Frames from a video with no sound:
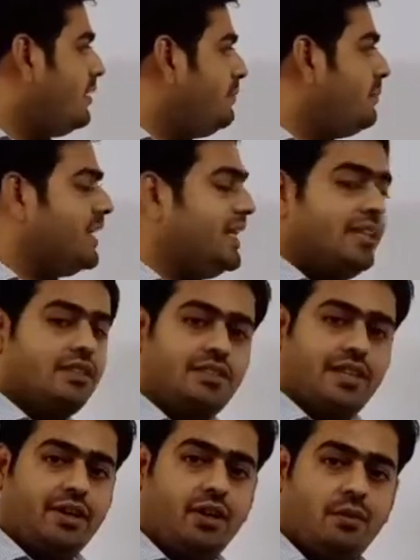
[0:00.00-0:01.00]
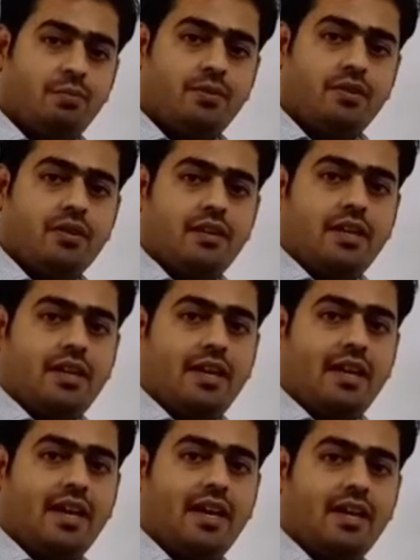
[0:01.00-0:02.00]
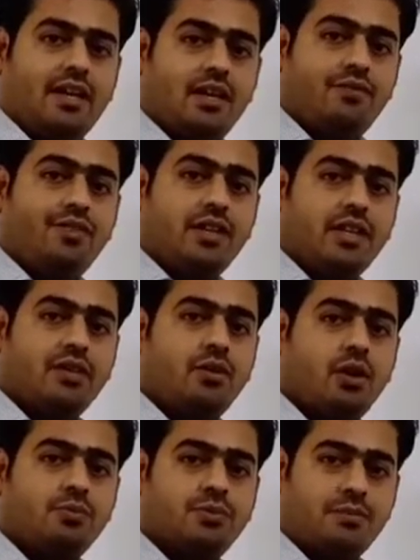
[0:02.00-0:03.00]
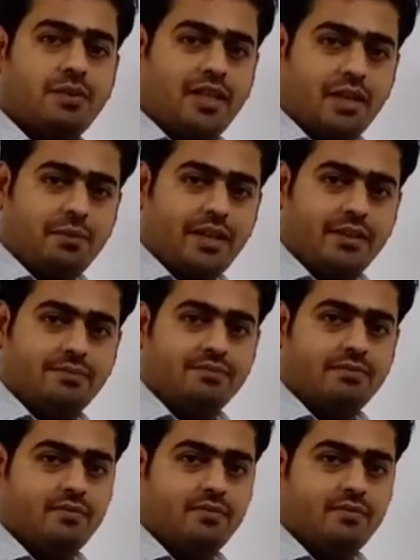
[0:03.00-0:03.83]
But instead of air, if we think of some other medium,